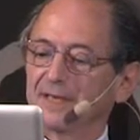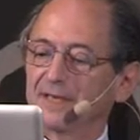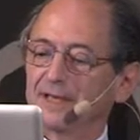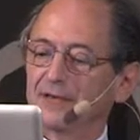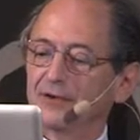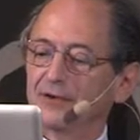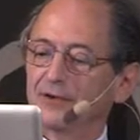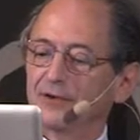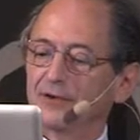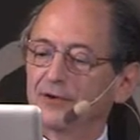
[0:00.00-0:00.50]

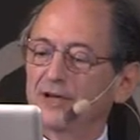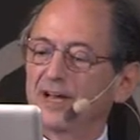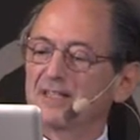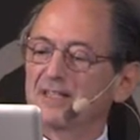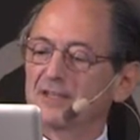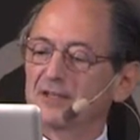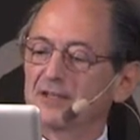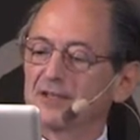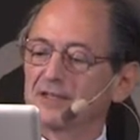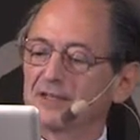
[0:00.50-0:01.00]
You guys
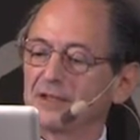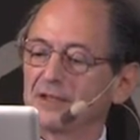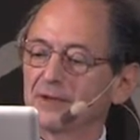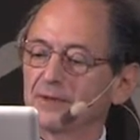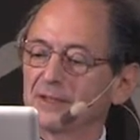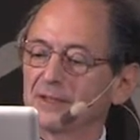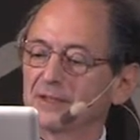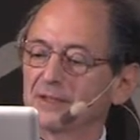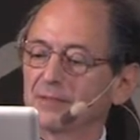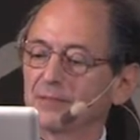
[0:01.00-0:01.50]
can just see the
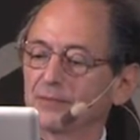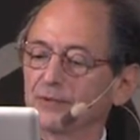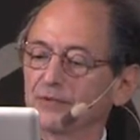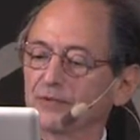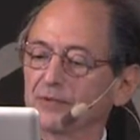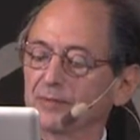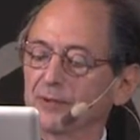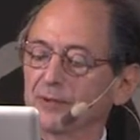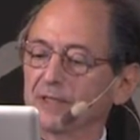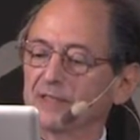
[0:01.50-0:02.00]
rest of the
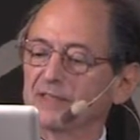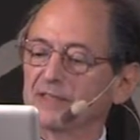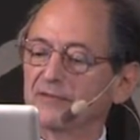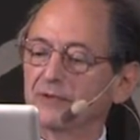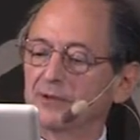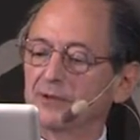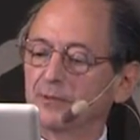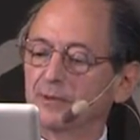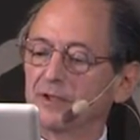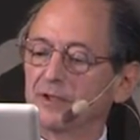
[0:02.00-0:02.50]
movie, but let's see if
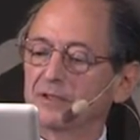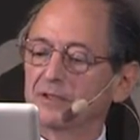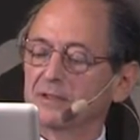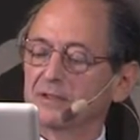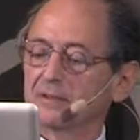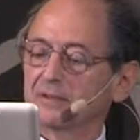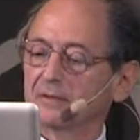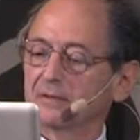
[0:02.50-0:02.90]
this works.